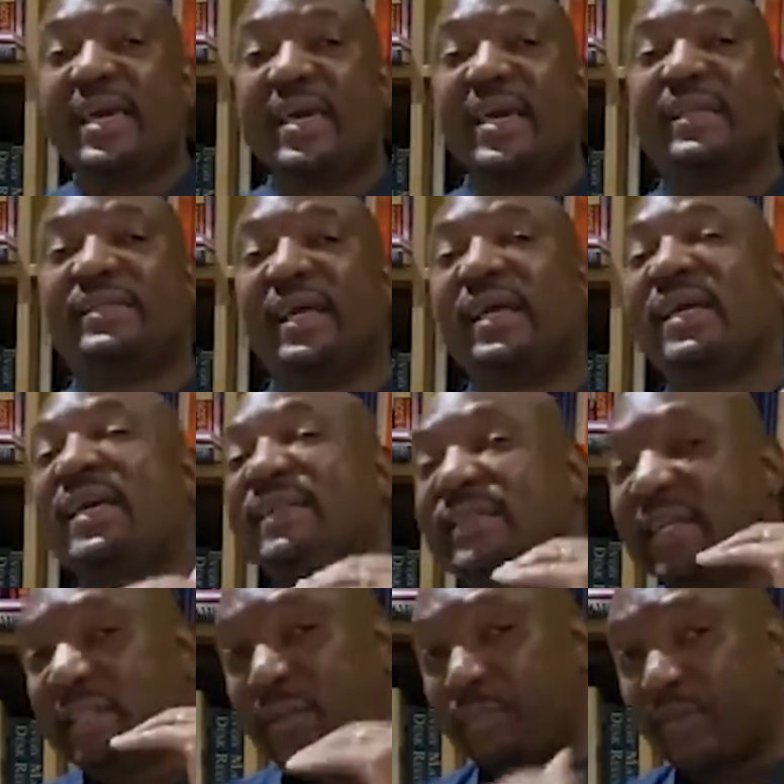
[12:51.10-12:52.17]
it's
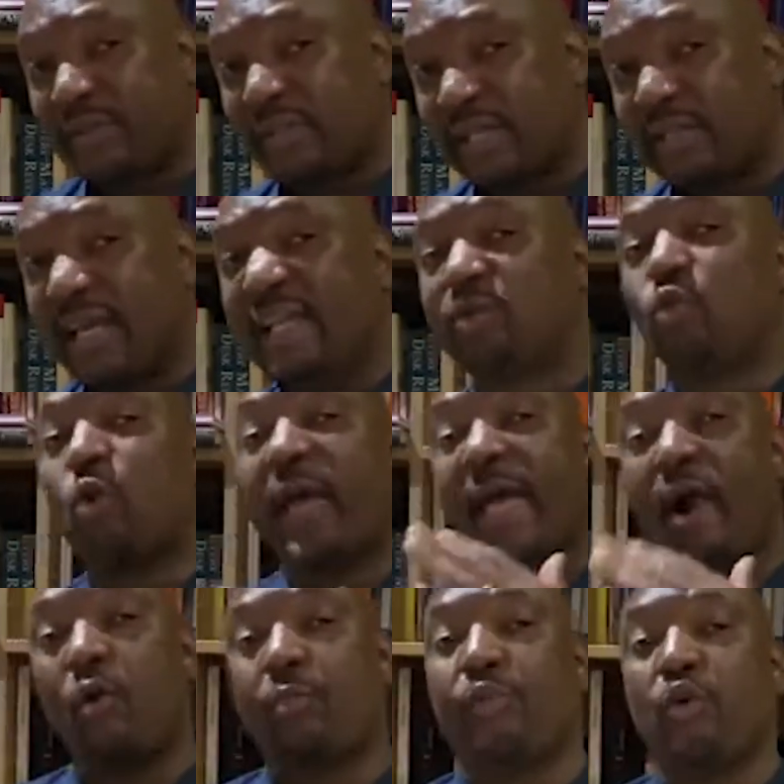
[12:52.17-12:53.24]
a depressant. It will
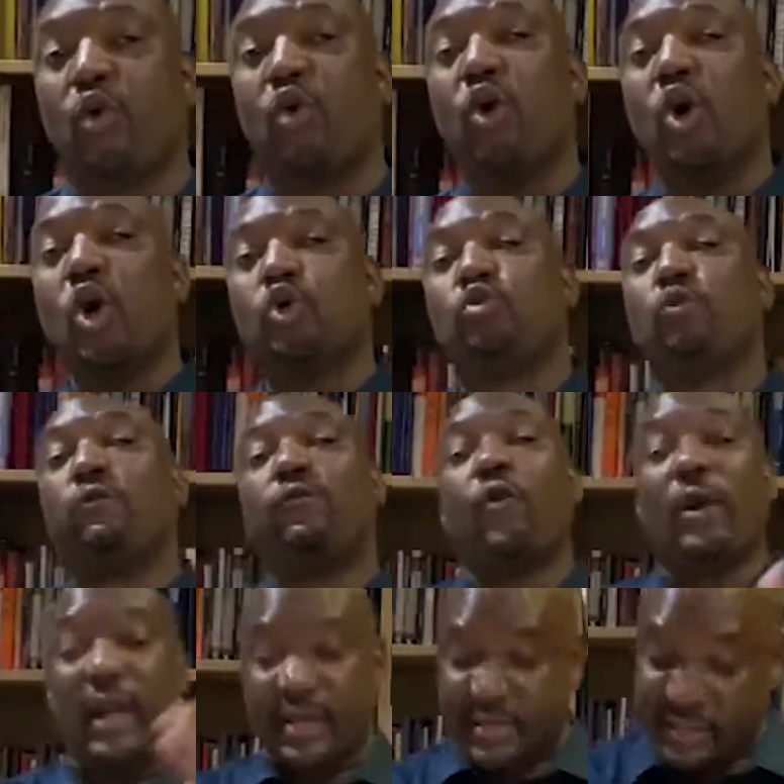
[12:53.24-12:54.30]
help you to
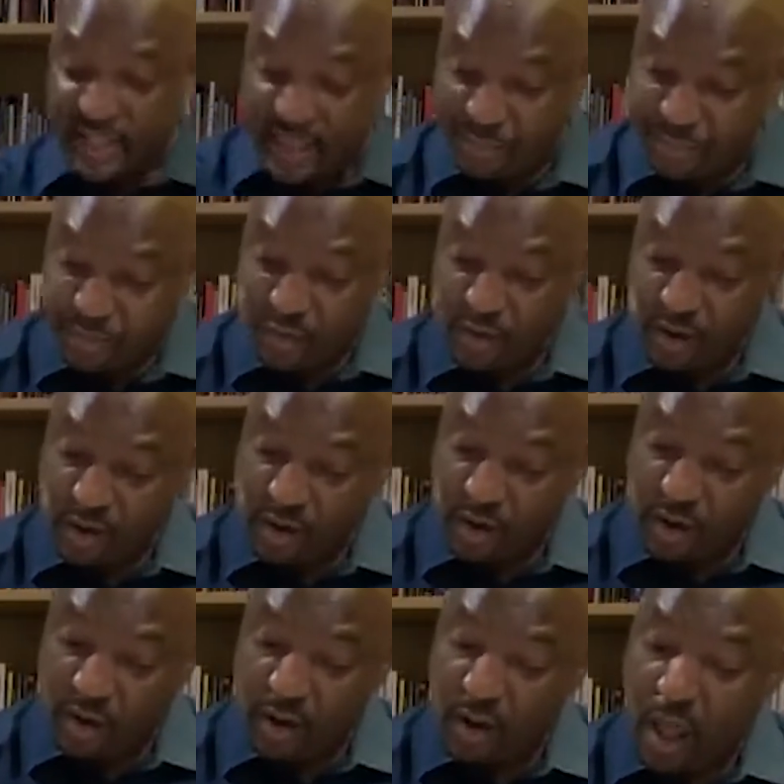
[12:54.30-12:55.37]
fall asleep,
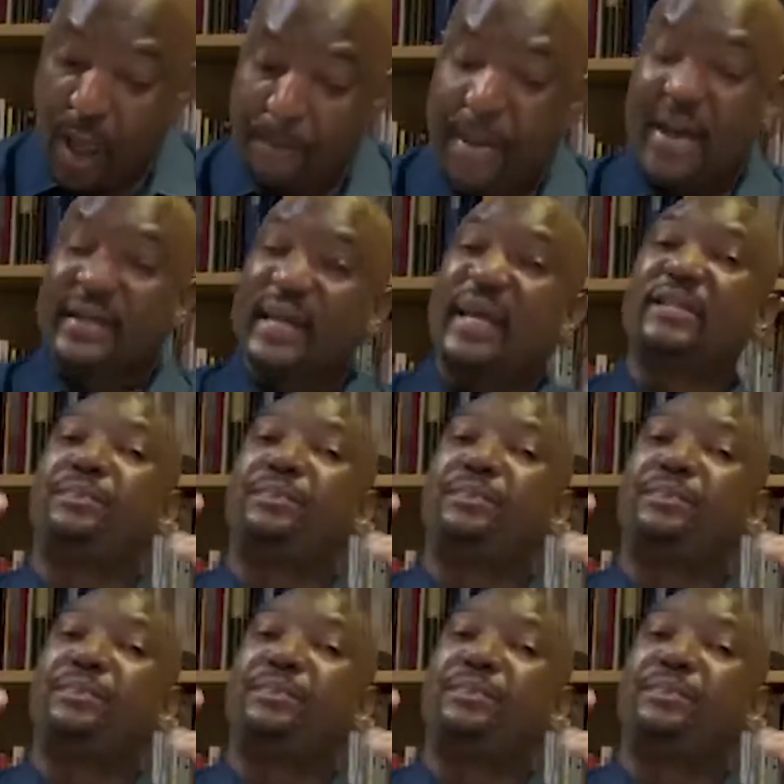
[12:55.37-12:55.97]
but